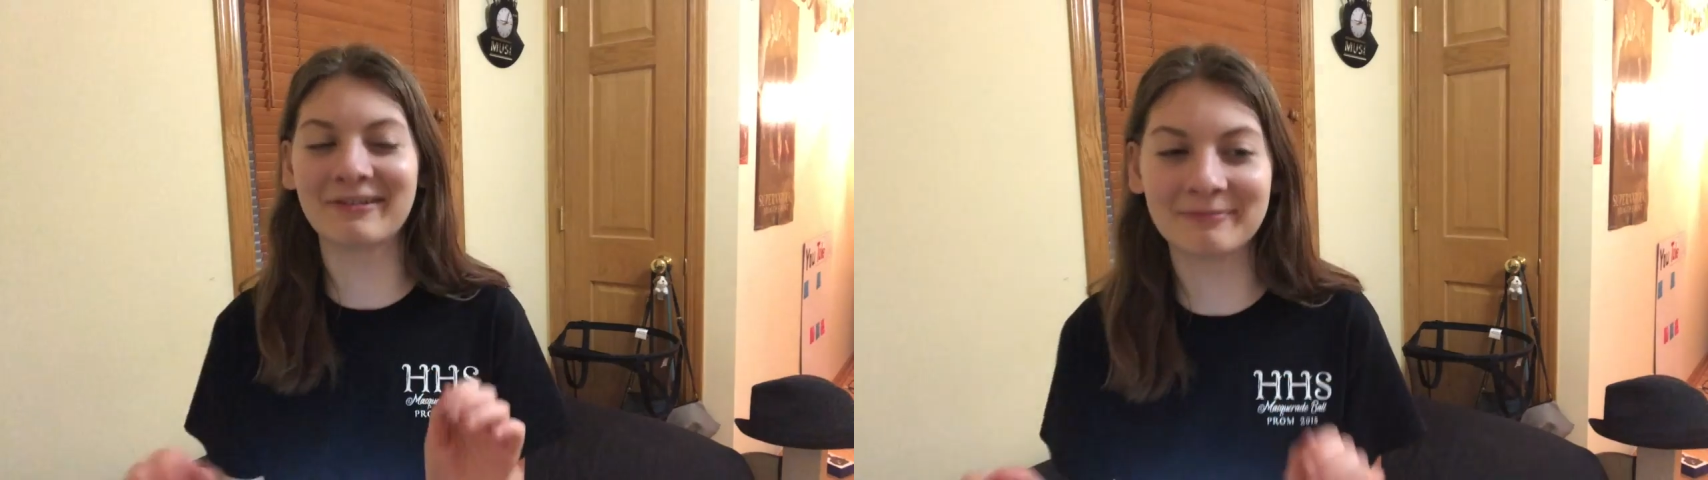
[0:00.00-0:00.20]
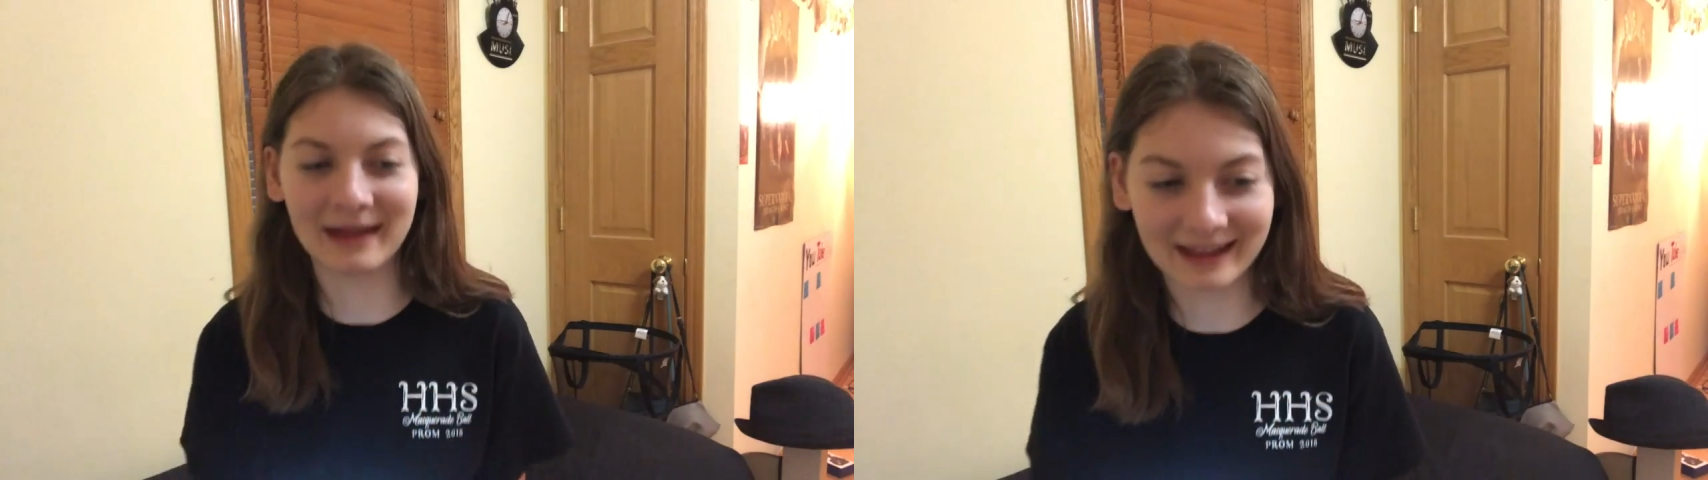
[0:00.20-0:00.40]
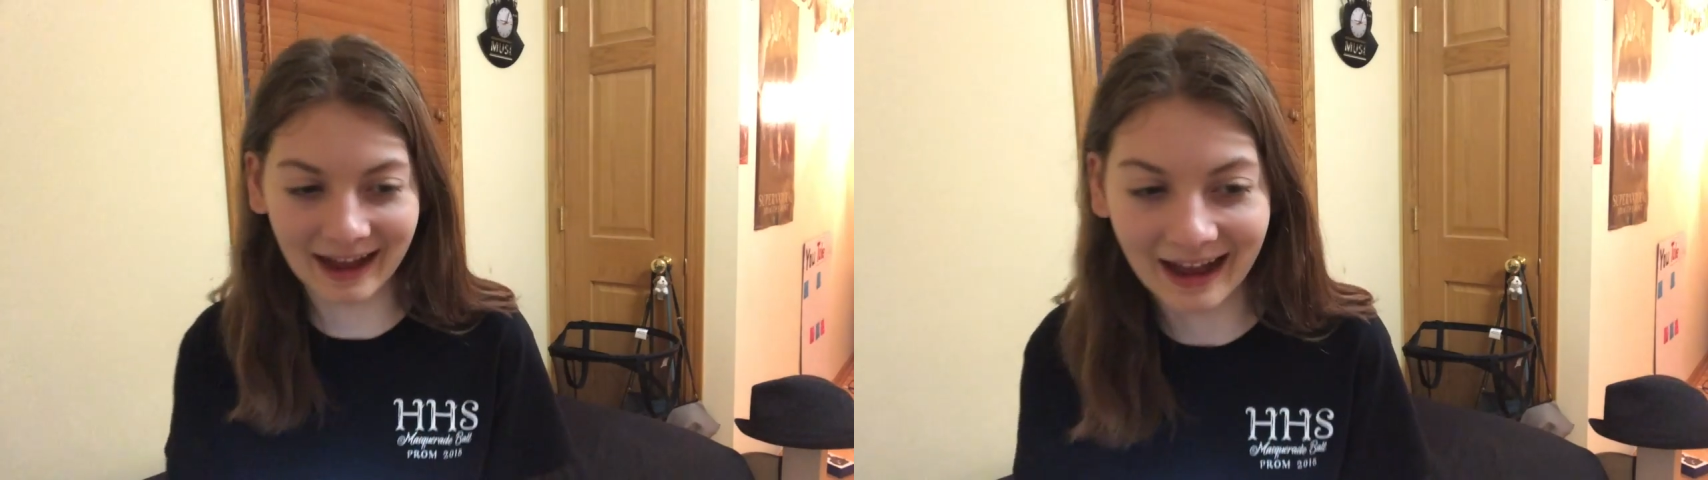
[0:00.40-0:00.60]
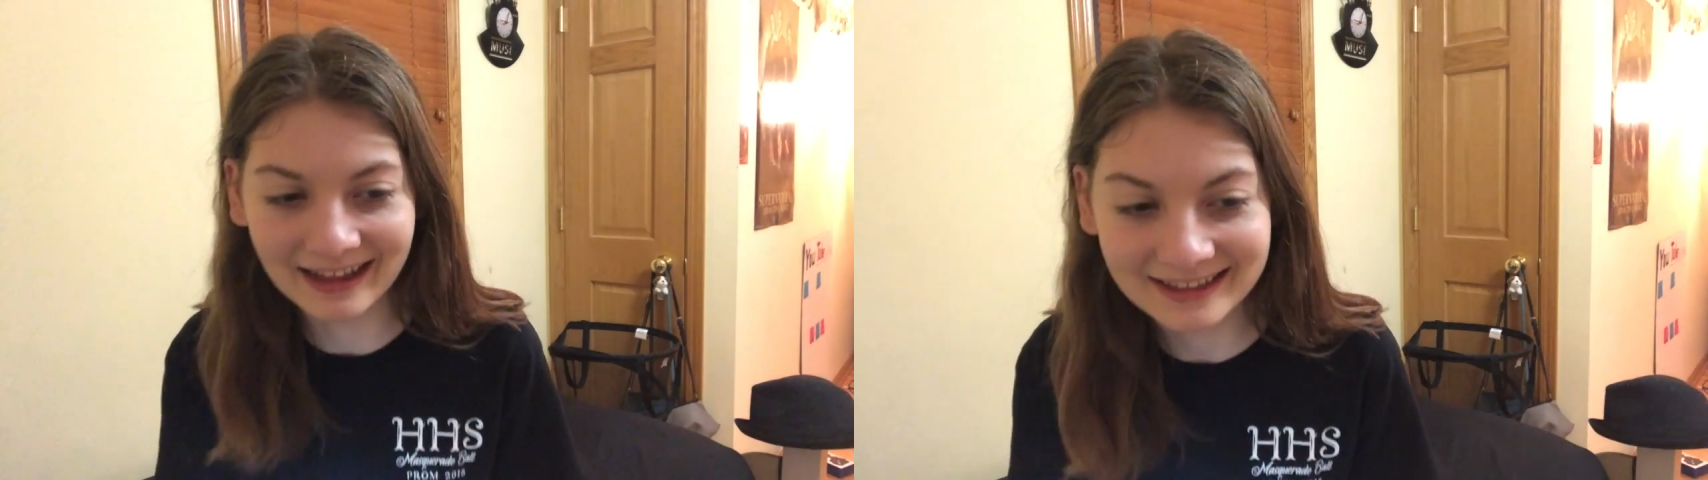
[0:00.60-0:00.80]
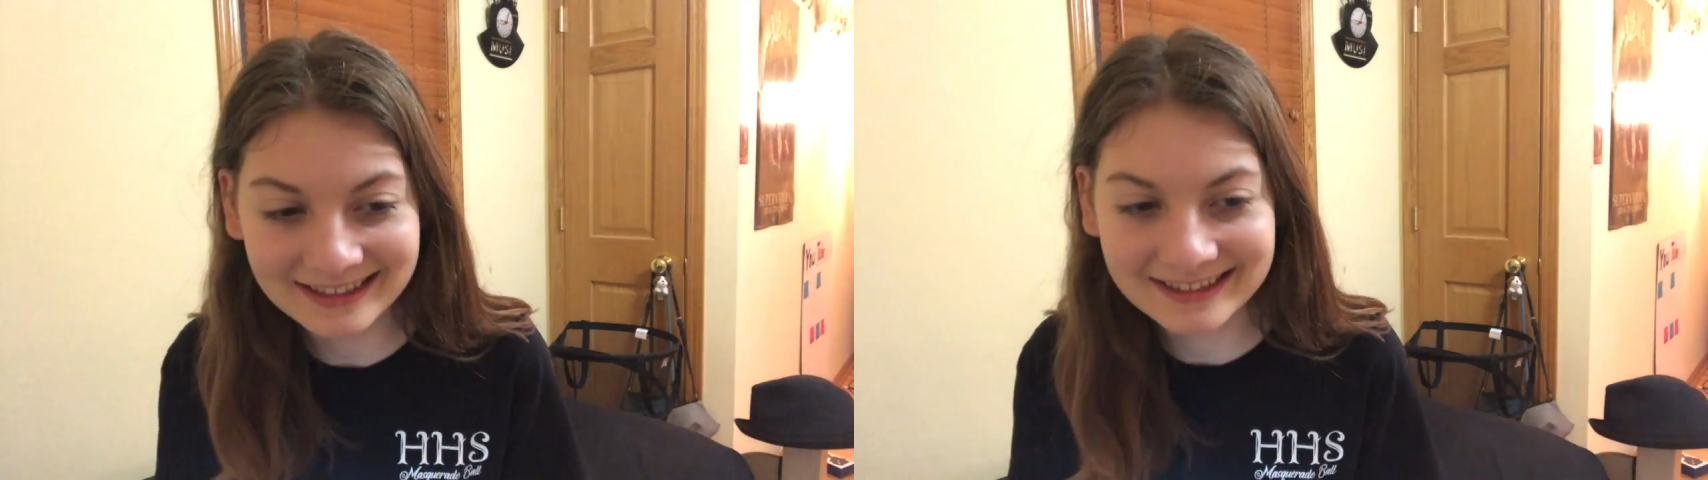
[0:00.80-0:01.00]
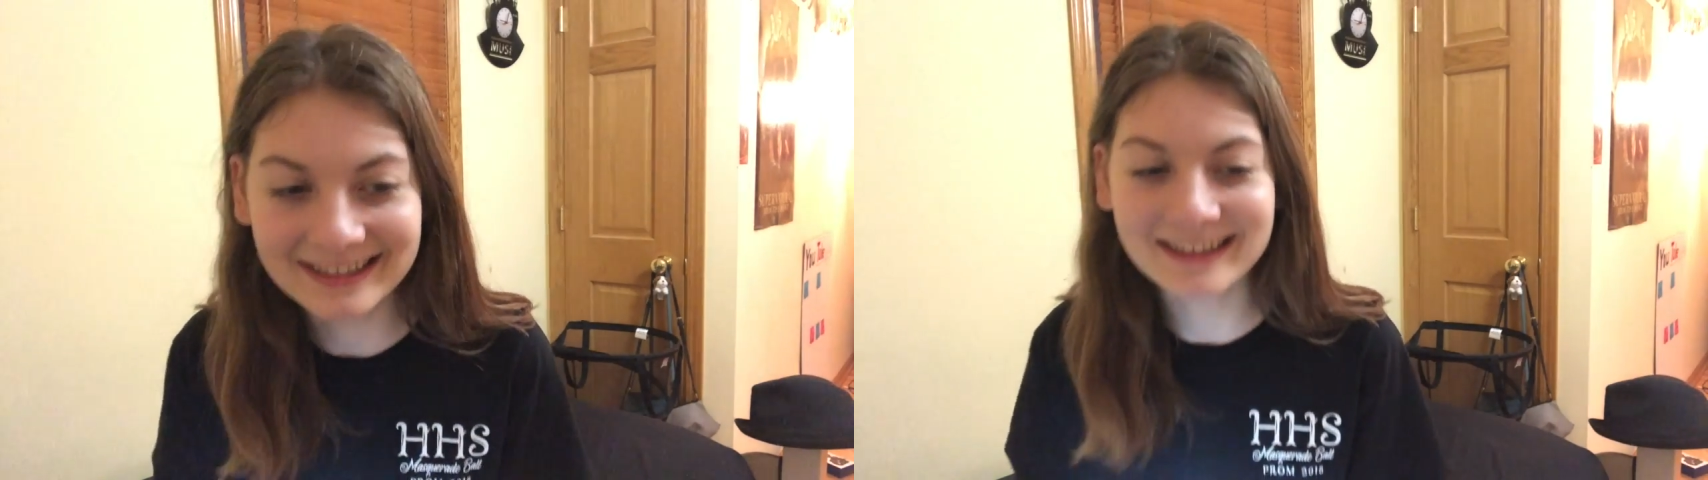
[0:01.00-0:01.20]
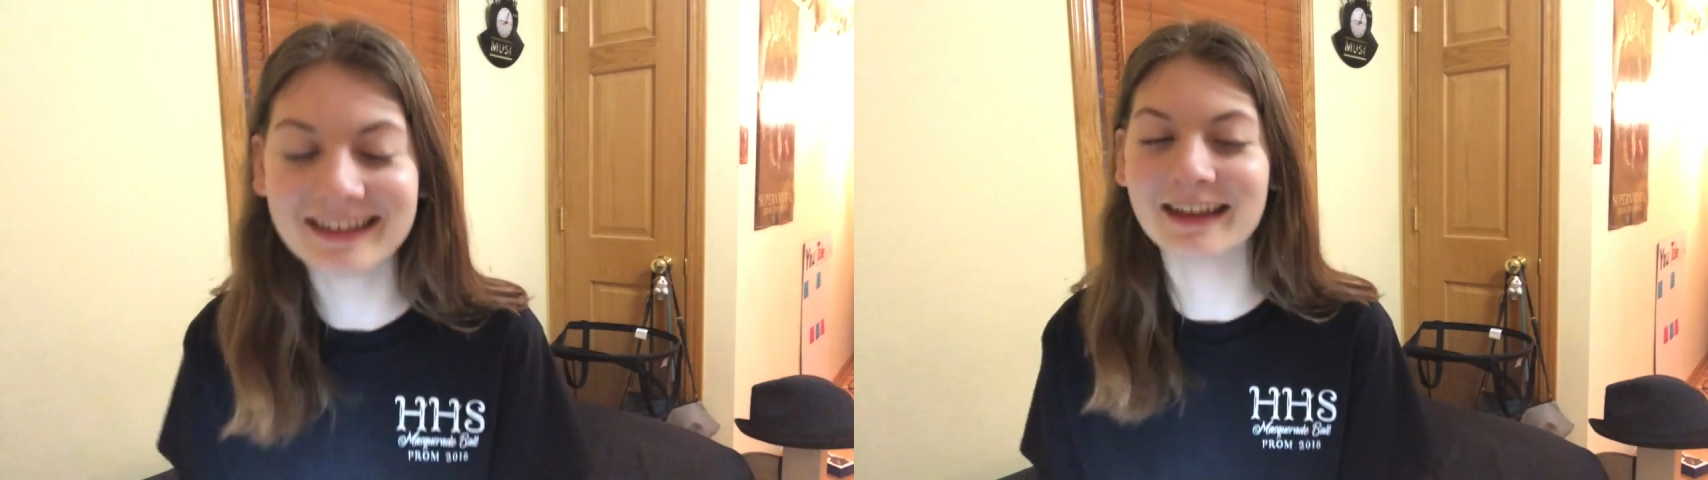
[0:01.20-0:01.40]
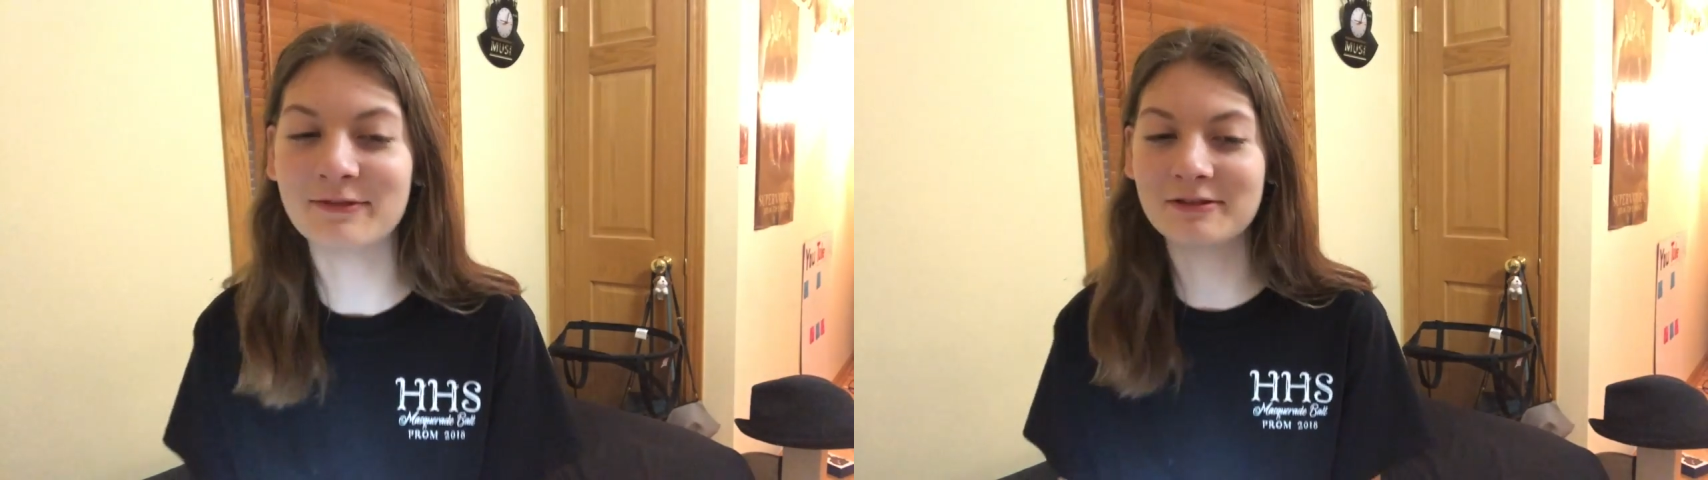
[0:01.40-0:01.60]
oh my god.
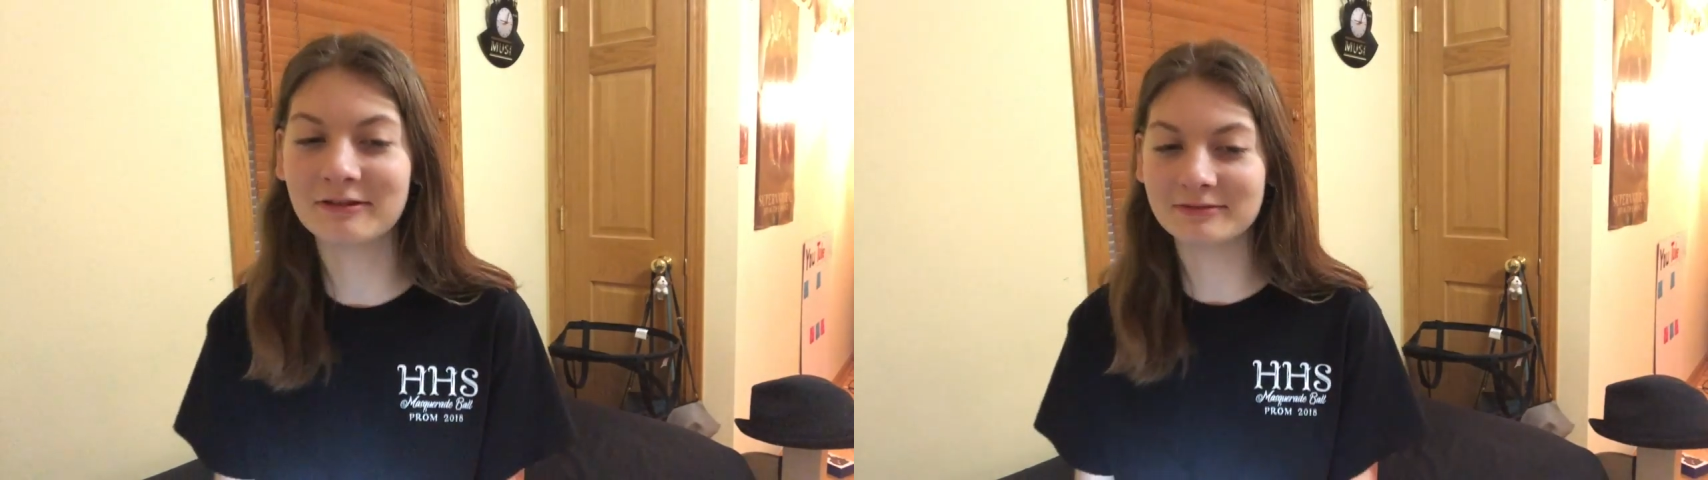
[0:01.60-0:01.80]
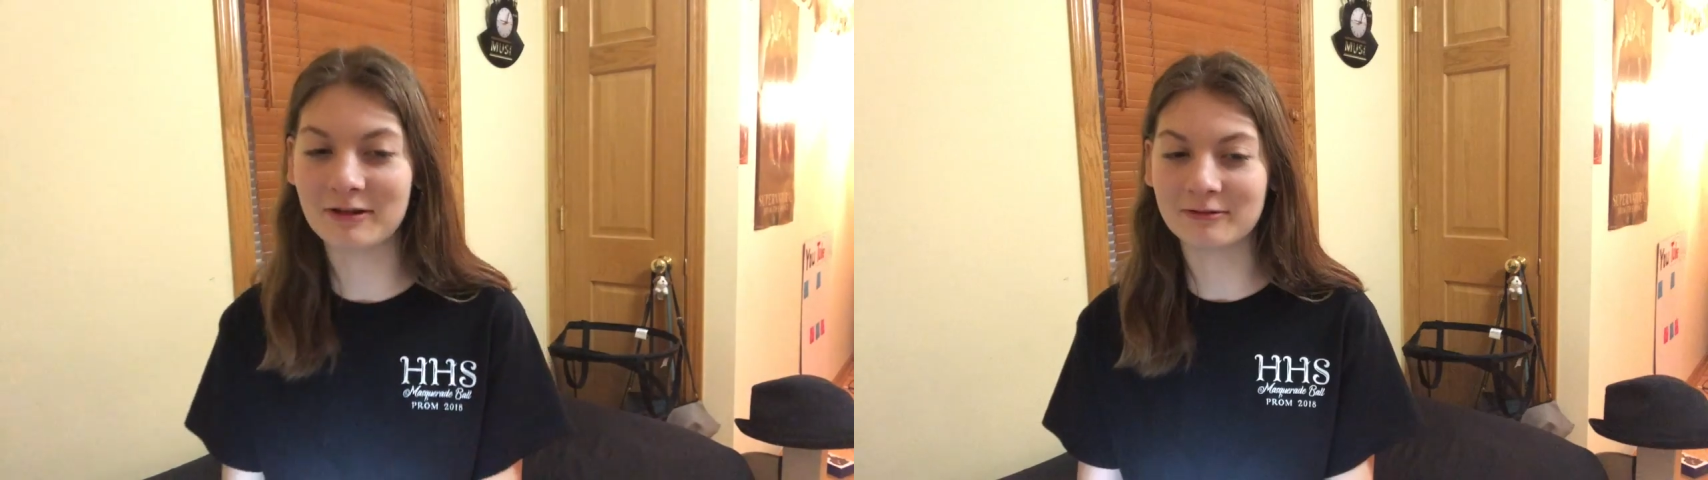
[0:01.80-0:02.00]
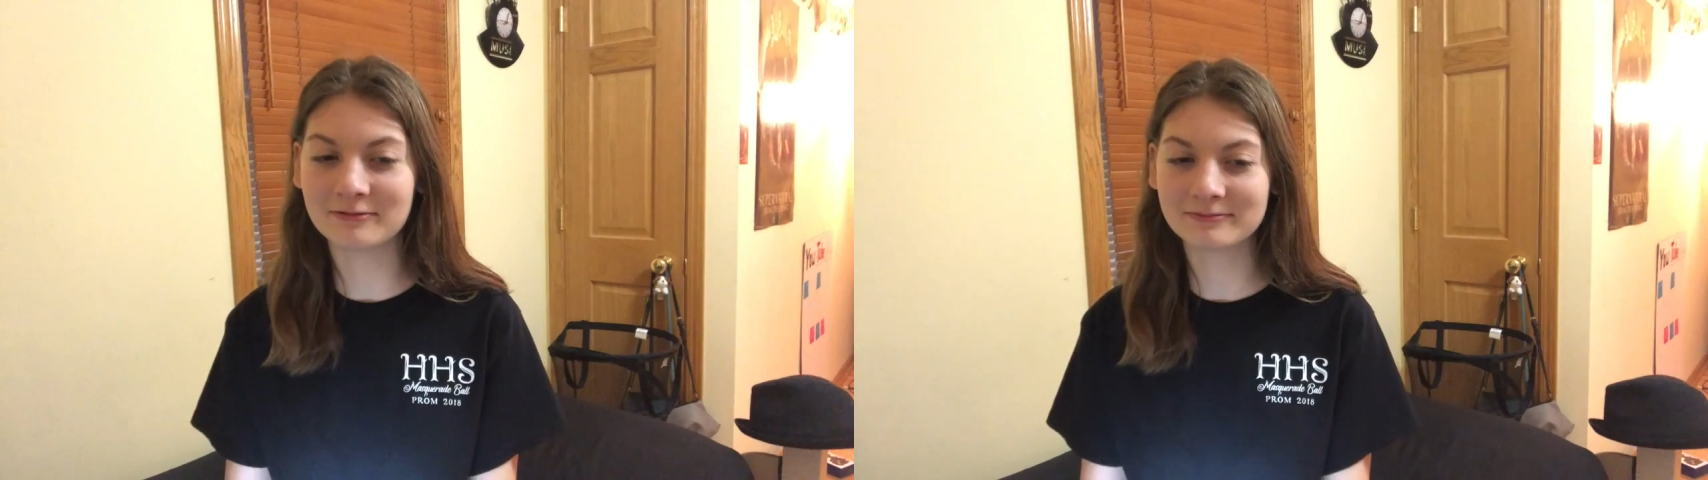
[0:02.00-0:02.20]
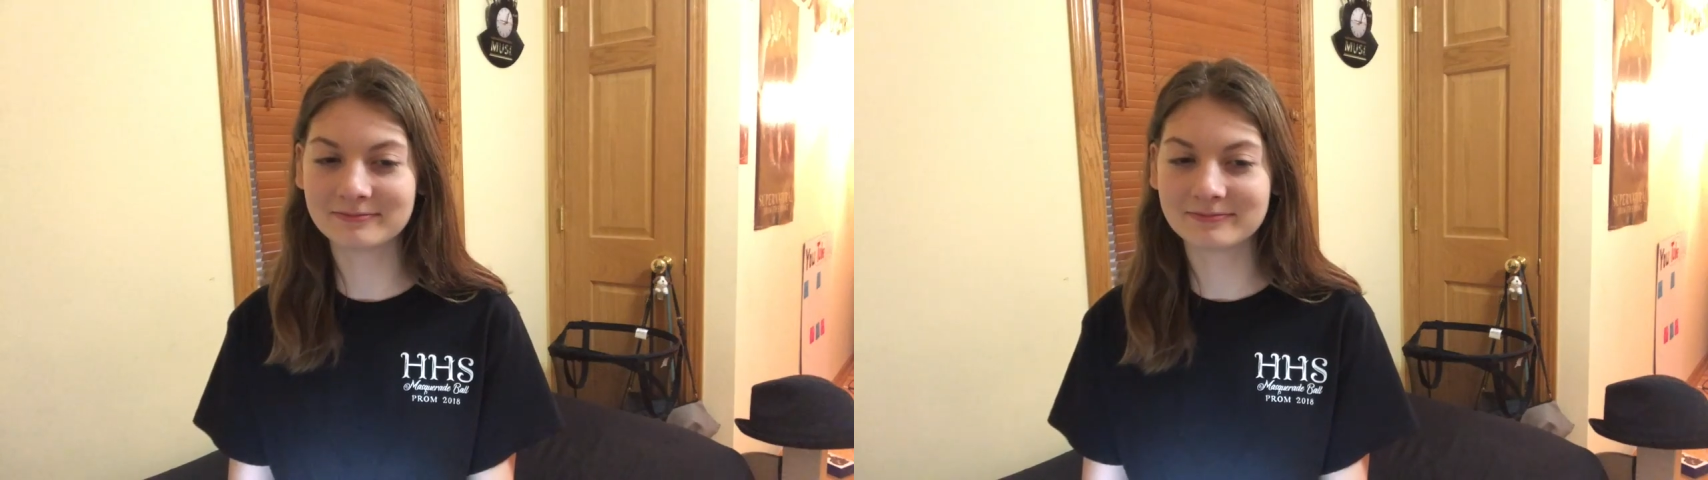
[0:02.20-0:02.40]
If you don't know